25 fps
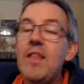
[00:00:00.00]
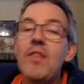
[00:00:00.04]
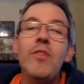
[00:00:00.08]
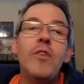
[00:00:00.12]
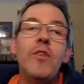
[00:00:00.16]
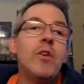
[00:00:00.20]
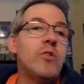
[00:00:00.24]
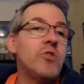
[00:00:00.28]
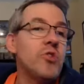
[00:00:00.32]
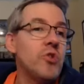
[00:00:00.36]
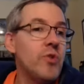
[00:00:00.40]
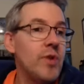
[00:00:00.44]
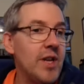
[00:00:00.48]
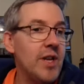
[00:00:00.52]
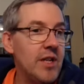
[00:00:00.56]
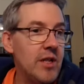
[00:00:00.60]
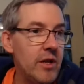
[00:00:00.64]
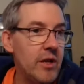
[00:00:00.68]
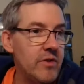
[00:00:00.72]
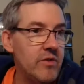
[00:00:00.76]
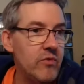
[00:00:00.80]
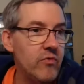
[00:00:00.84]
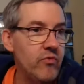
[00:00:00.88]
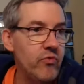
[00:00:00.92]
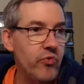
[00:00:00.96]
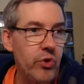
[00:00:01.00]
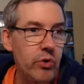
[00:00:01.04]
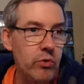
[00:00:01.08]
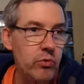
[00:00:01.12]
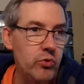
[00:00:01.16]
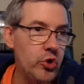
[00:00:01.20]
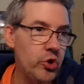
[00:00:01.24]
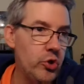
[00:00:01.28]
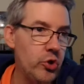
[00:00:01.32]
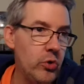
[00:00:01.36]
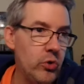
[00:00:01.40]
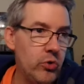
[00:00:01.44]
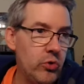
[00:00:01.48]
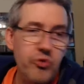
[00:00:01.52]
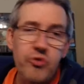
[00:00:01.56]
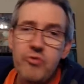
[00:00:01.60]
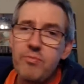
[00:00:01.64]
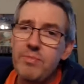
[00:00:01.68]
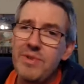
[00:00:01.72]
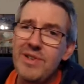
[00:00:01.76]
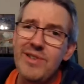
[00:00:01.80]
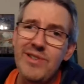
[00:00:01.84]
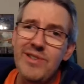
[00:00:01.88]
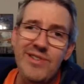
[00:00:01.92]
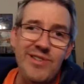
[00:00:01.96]
They also had lots of, shirts,
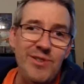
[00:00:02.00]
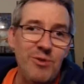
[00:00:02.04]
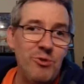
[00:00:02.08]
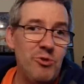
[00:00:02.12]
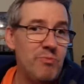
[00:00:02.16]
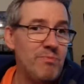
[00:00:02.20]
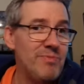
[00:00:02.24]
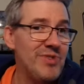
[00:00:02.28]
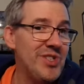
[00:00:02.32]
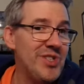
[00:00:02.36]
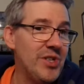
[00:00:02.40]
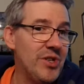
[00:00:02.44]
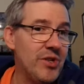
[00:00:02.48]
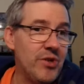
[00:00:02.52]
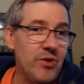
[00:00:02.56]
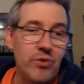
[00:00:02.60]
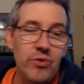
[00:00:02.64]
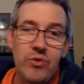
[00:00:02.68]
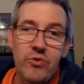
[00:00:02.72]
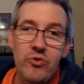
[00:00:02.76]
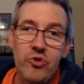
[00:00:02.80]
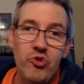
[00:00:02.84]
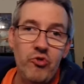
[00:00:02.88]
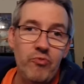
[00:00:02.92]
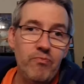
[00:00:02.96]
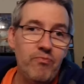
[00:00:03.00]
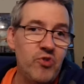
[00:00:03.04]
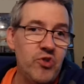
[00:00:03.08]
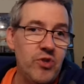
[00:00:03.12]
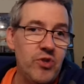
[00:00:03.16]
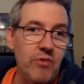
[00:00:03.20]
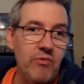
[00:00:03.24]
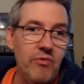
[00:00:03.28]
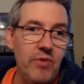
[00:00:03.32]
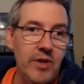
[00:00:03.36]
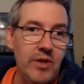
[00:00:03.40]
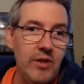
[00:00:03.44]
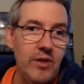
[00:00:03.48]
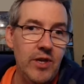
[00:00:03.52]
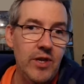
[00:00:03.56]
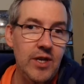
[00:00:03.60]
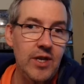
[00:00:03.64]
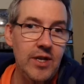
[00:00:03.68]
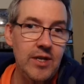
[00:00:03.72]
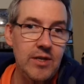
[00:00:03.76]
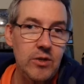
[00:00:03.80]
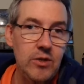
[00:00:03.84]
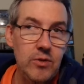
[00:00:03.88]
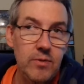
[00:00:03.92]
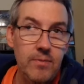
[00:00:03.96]
buttons, stickers, stuff like
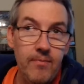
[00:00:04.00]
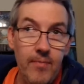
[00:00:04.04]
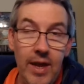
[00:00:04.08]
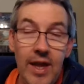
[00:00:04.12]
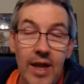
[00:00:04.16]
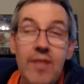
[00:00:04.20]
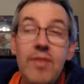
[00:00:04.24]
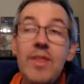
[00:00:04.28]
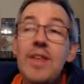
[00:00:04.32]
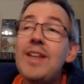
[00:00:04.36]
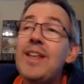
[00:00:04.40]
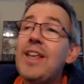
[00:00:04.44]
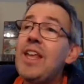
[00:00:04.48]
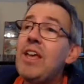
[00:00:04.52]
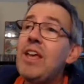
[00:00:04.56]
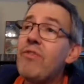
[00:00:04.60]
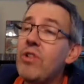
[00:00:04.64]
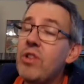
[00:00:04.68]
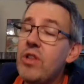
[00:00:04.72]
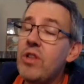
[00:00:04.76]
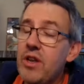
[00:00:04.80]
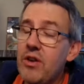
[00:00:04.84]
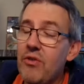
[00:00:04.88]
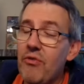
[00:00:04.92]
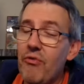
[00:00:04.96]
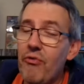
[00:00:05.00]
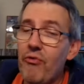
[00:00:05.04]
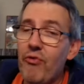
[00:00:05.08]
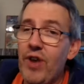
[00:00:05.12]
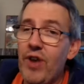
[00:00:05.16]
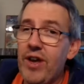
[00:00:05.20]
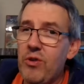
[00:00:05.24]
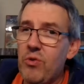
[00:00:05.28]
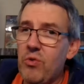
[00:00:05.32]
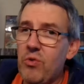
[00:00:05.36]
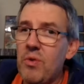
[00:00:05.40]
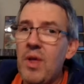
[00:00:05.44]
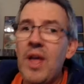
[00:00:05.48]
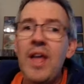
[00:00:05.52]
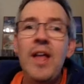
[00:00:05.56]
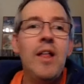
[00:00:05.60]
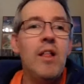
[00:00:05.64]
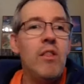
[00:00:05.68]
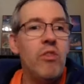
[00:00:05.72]
that. And they did have a lot of vinyl.